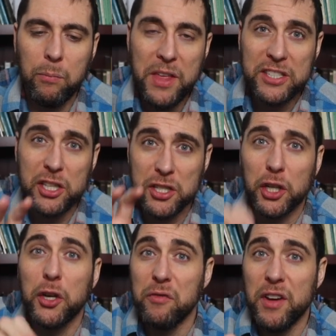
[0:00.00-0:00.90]
This is
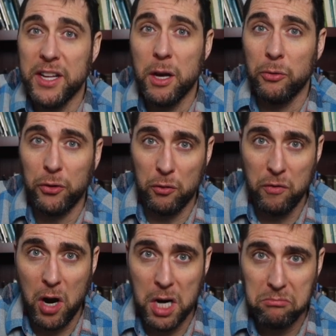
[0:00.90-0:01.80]
a good video so
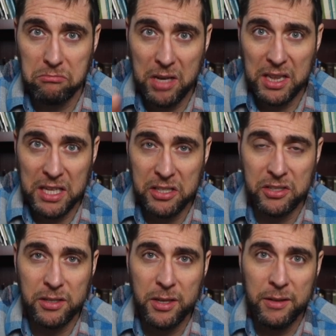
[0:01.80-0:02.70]
far. At
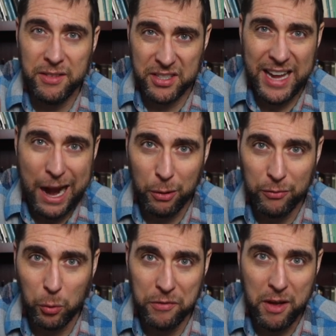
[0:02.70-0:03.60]
least this is an hour
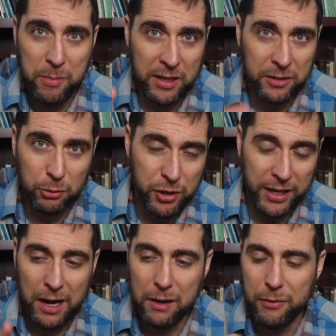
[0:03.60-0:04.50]
and 45 minutes. Go
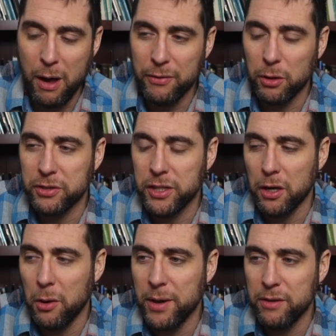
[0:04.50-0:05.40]
check it out if you haven't
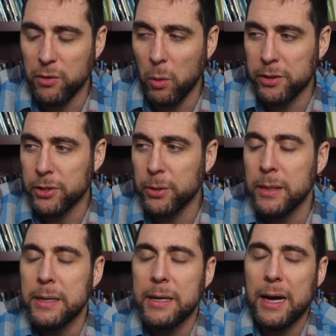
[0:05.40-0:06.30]
seen it already. If you want to,
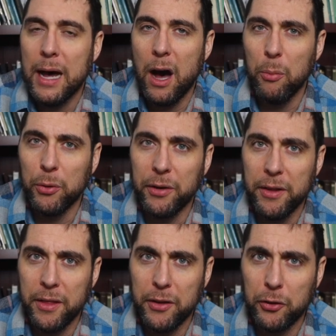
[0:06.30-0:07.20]
uh, I'll put
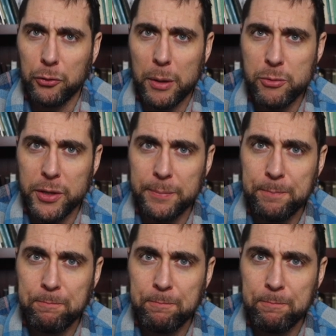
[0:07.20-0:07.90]
it in the description.